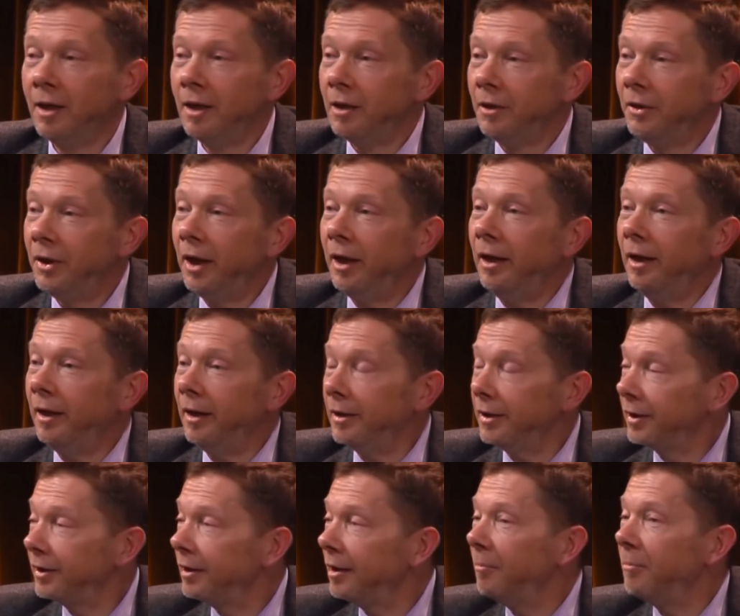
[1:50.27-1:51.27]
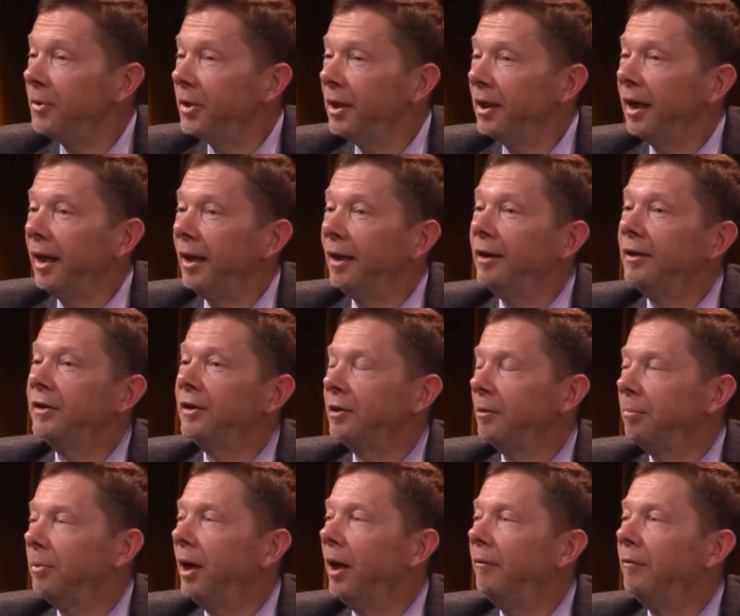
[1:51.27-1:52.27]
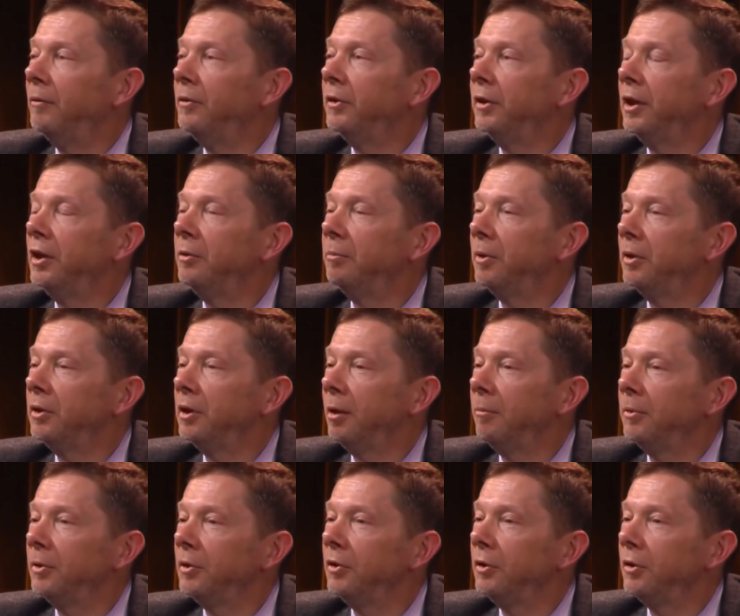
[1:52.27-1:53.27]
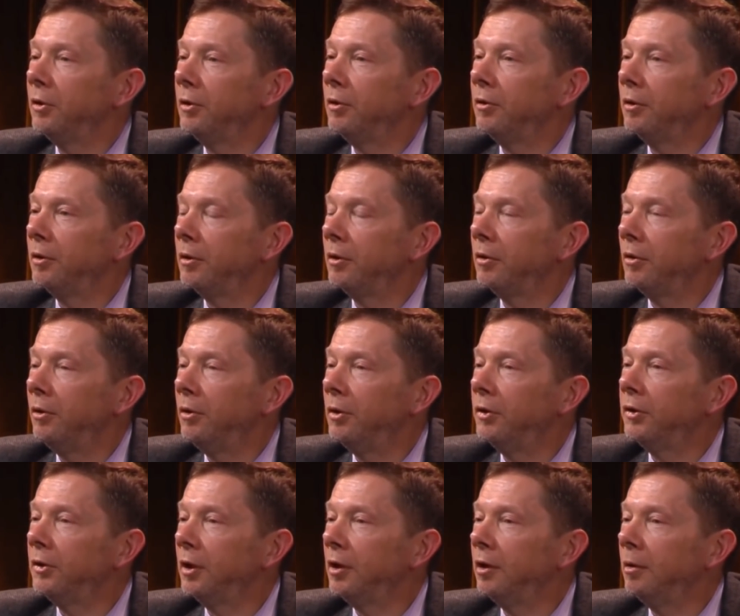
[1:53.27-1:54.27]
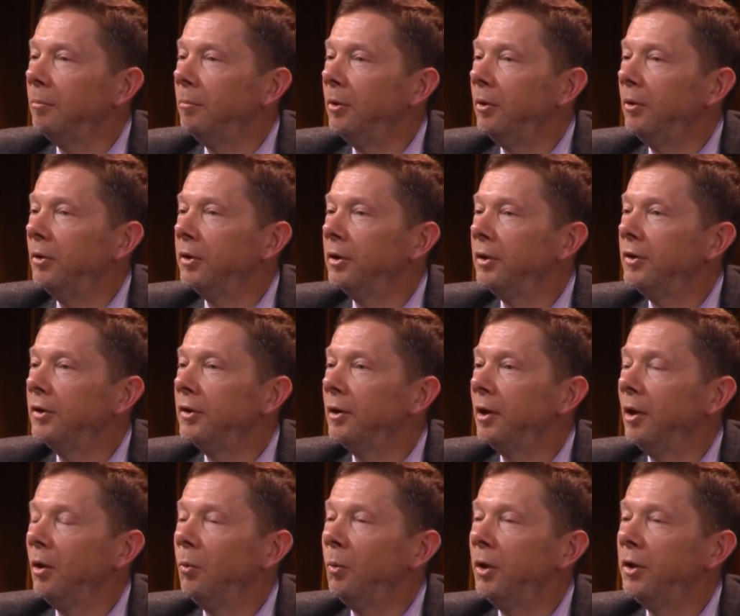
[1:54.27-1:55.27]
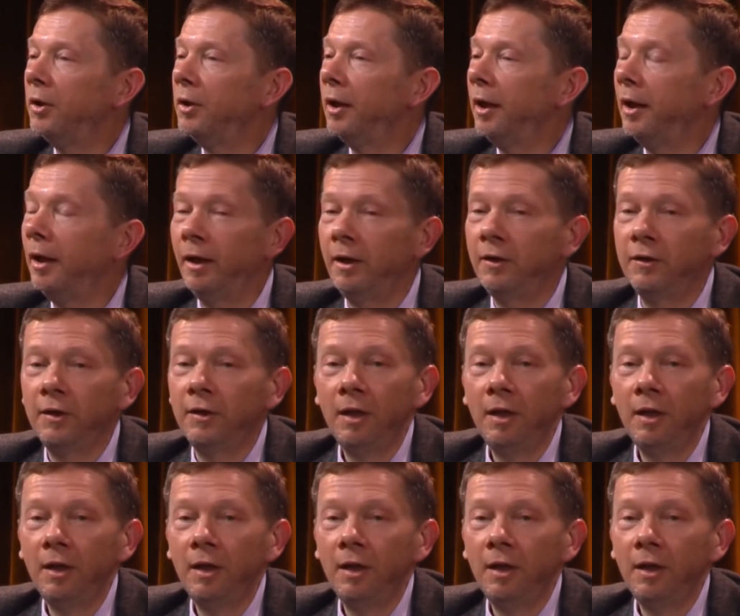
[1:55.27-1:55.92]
There is something else apart from sense perceptions, thoughts, and emotions, which is,